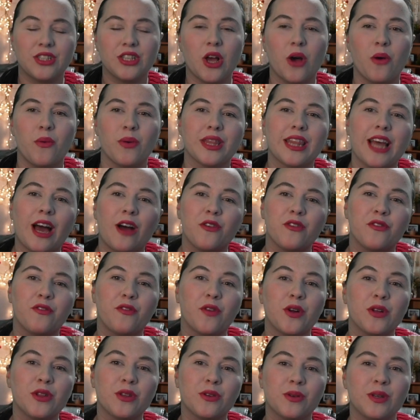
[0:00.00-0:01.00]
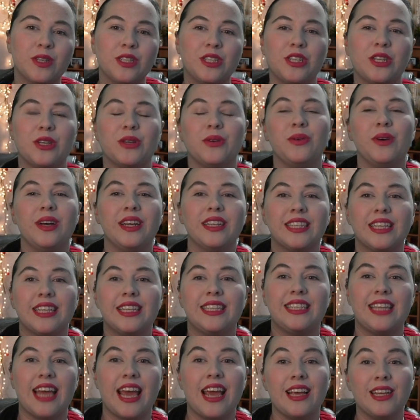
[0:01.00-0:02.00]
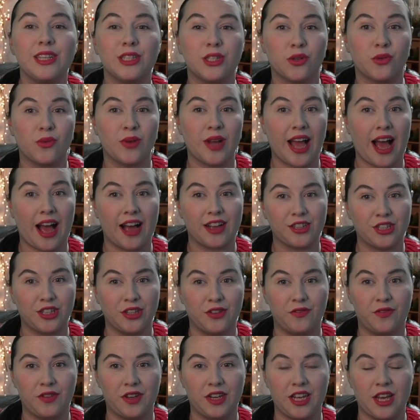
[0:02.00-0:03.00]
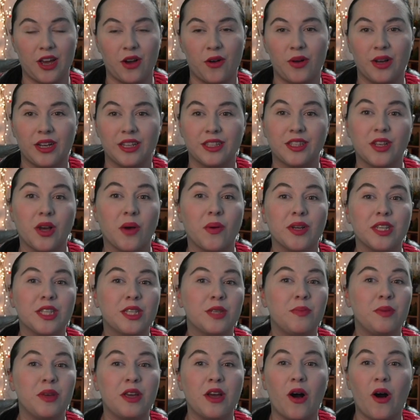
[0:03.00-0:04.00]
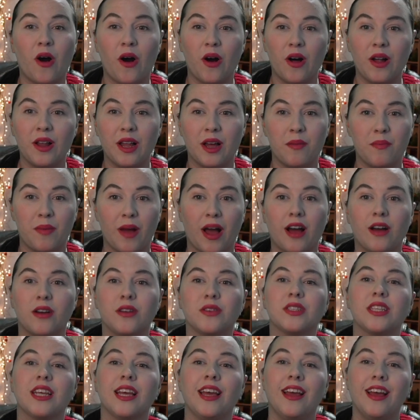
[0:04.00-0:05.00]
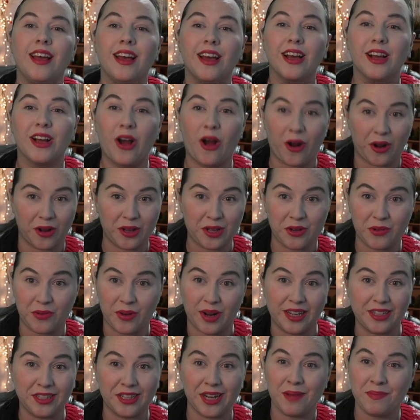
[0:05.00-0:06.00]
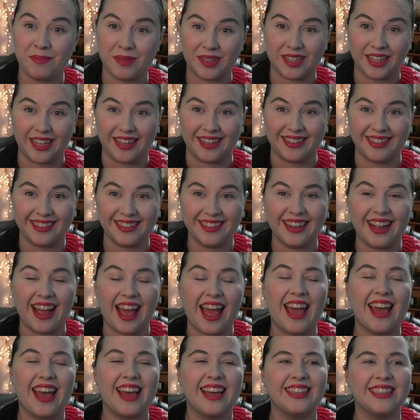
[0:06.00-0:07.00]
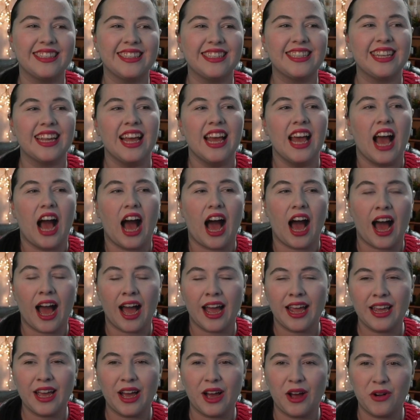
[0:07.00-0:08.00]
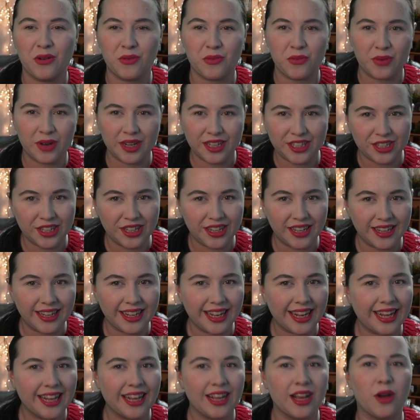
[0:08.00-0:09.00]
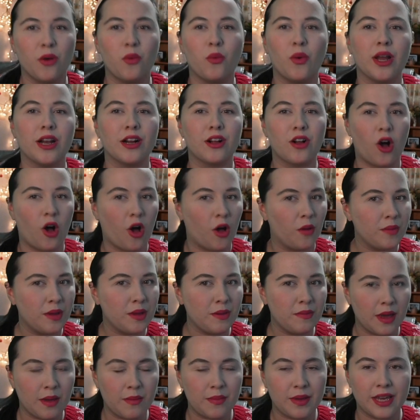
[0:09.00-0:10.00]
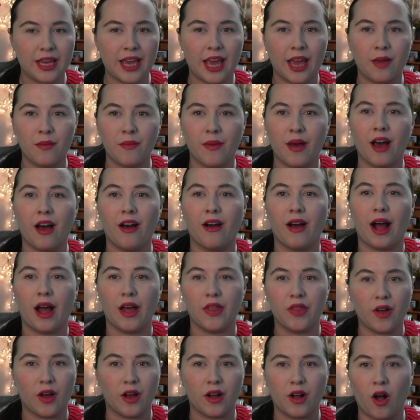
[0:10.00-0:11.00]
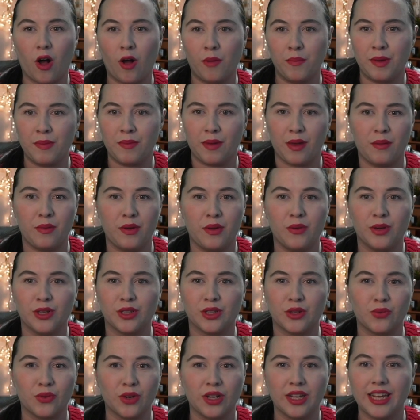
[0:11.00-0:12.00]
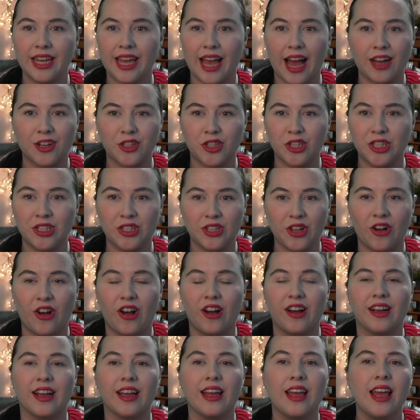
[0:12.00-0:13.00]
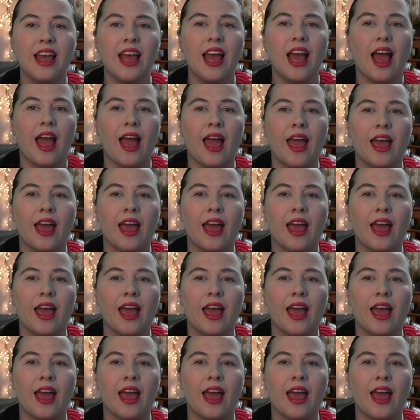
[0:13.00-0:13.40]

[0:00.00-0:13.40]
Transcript: so without further ado, today's reaction video is going to be all about Carly Rae Jepsen. And I originally, when Call Me Maybe came out, I thought Call Me Maybe was a really catchy song.